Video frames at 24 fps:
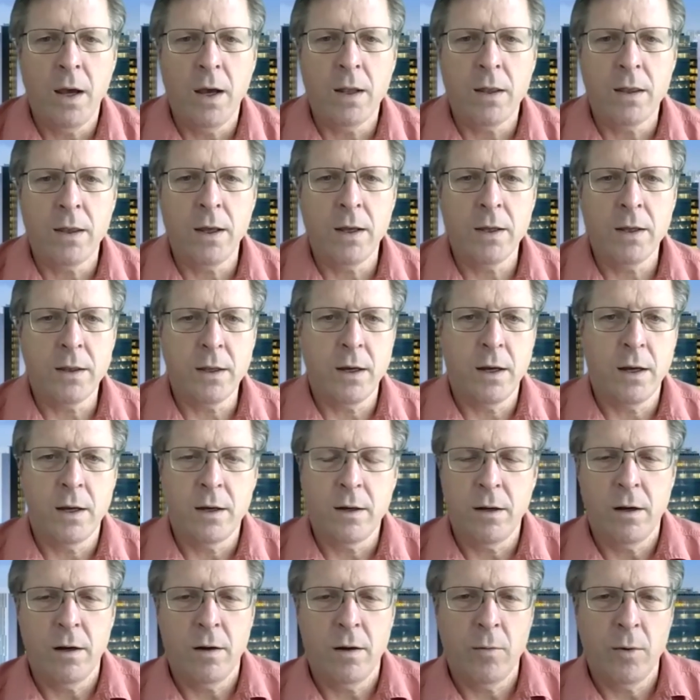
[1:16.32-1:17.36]
I think that
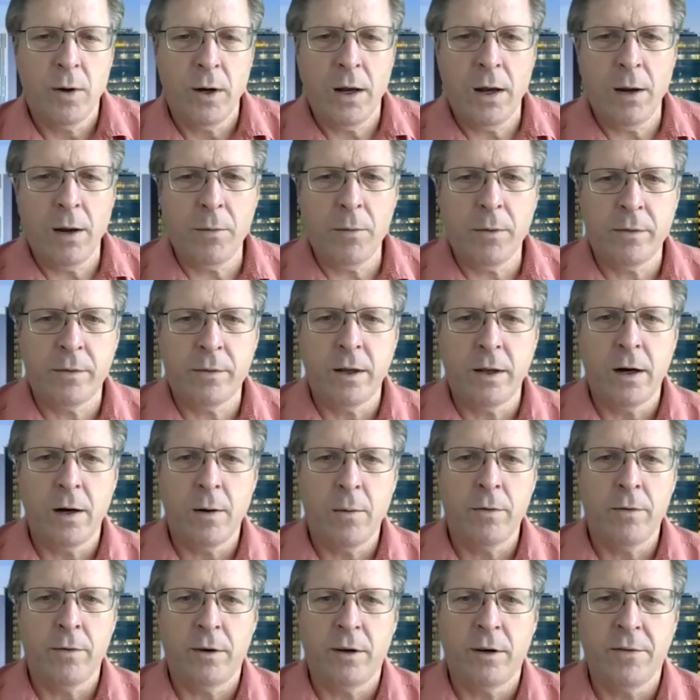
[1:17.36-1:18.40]
you know when I was there, it
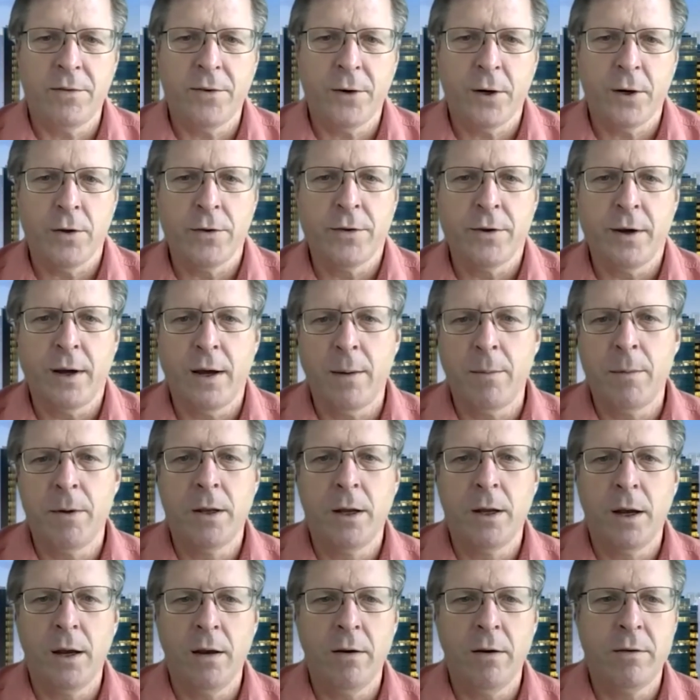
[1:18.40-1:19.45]
was a difficult time in
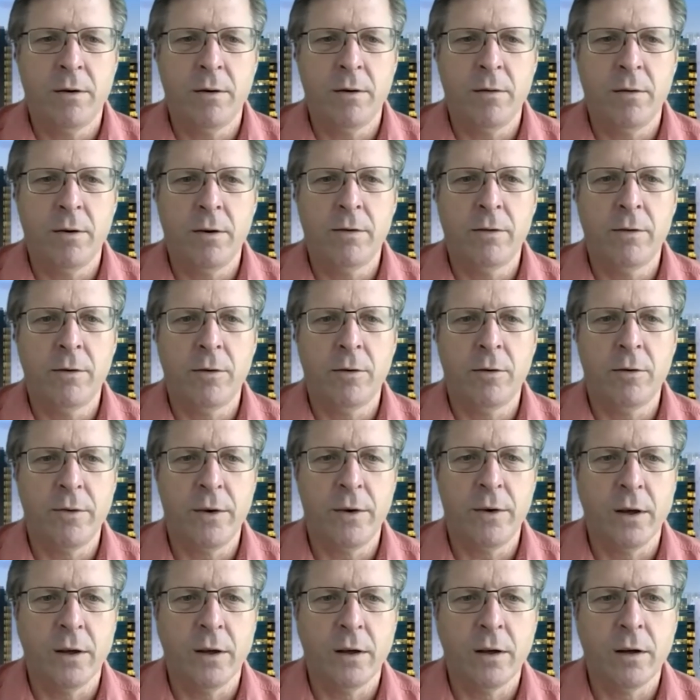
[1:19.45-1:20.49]
the aging research
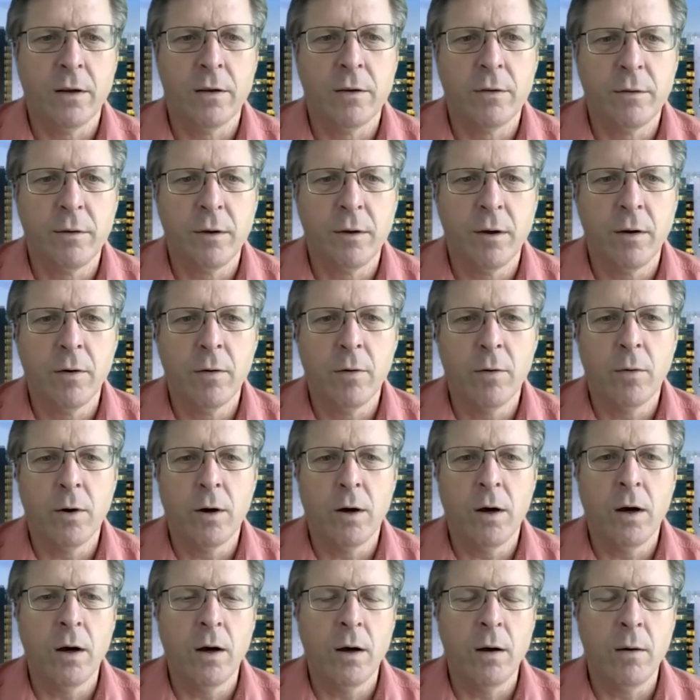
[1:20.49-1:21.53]
field, and so
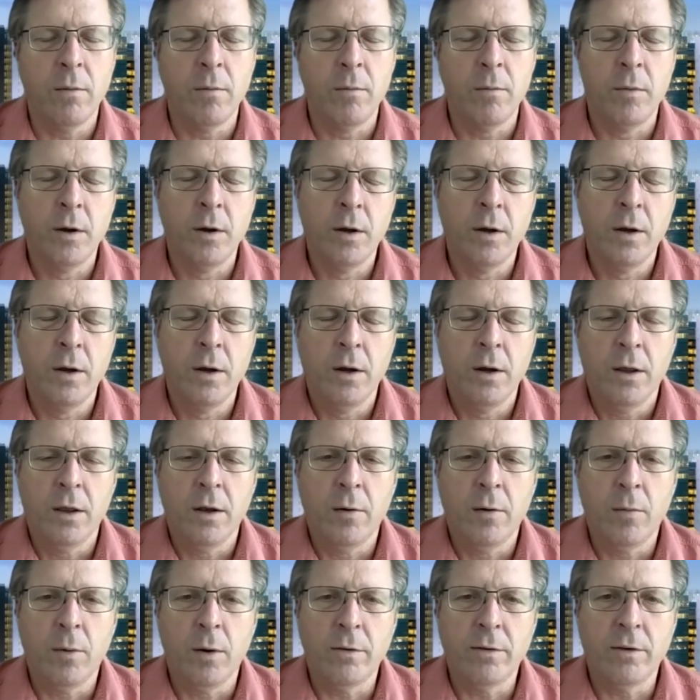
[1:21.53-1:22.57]
um,
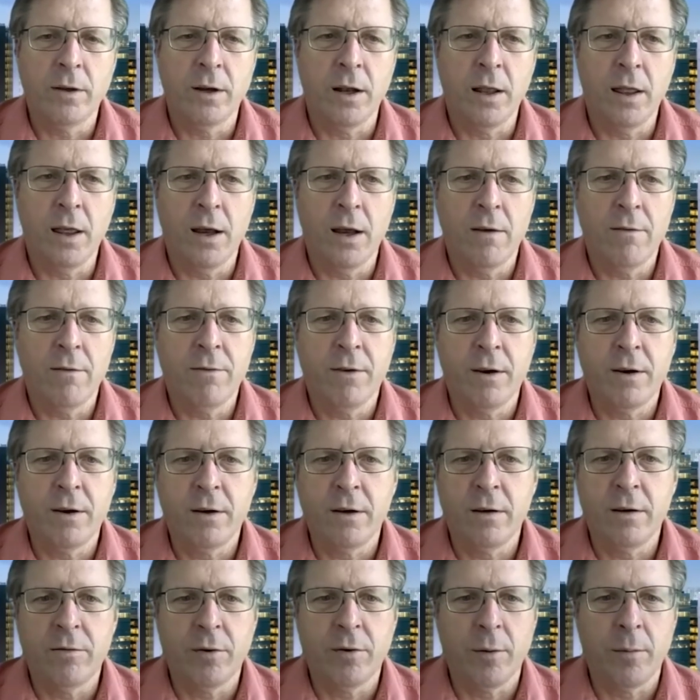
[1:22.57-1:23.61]
there wasn't a lot of
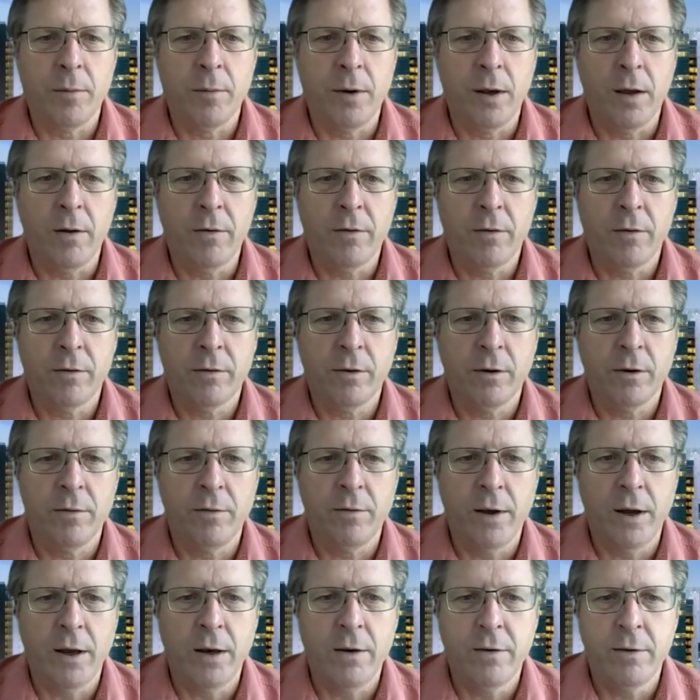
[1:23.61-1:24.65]
funding from National Institute
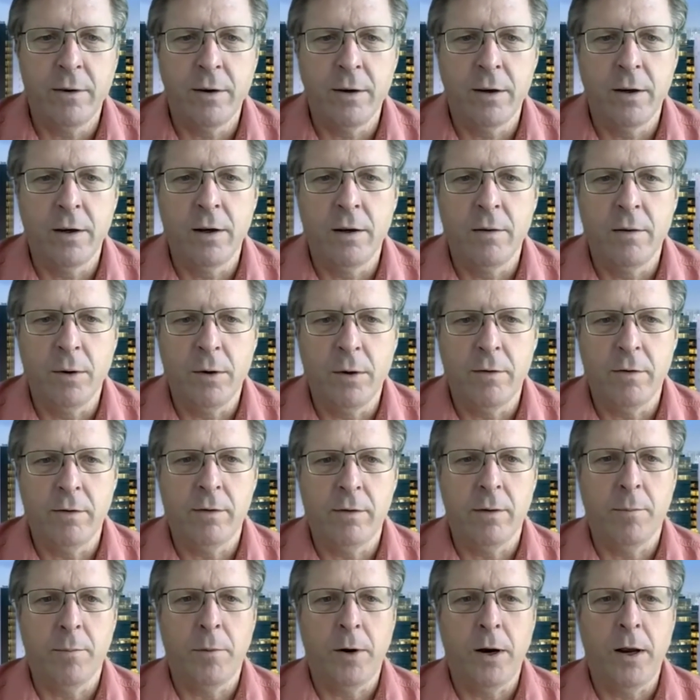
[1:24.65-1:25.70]
of Aging, and which
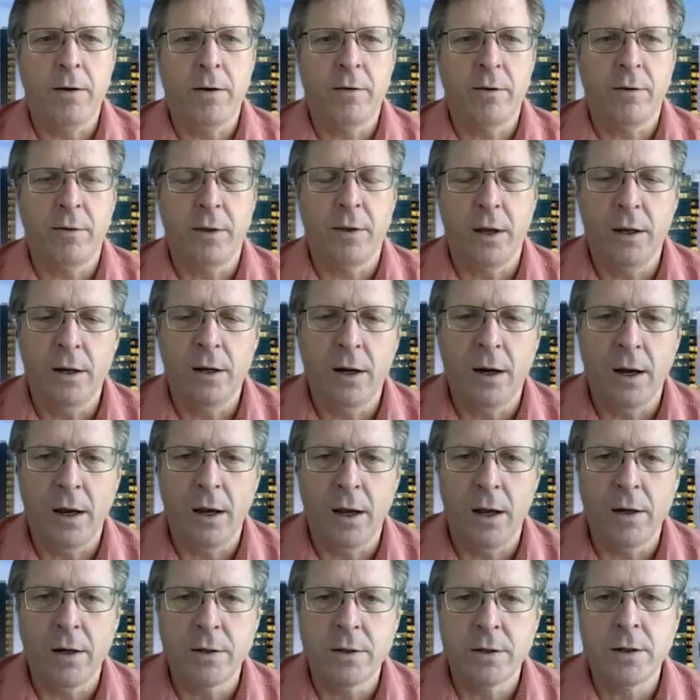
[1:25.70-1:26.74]
is a branch of the
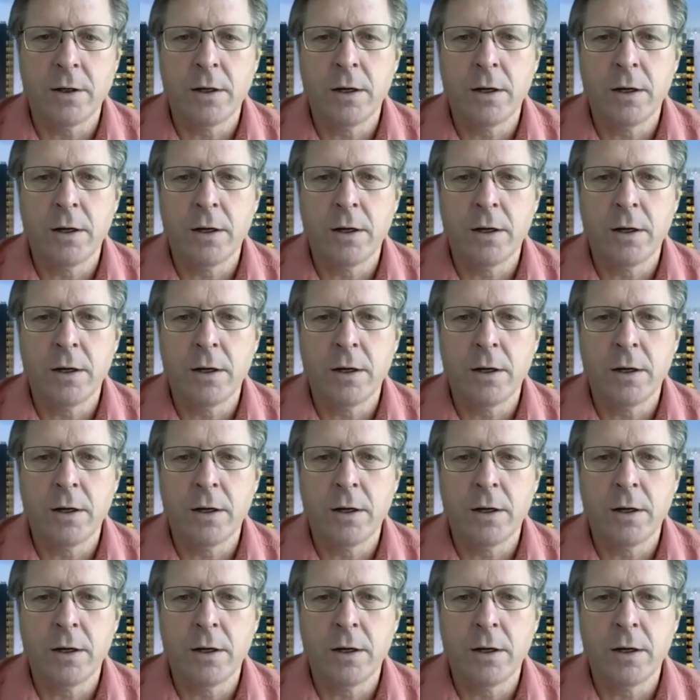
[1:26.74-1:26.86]
NIH,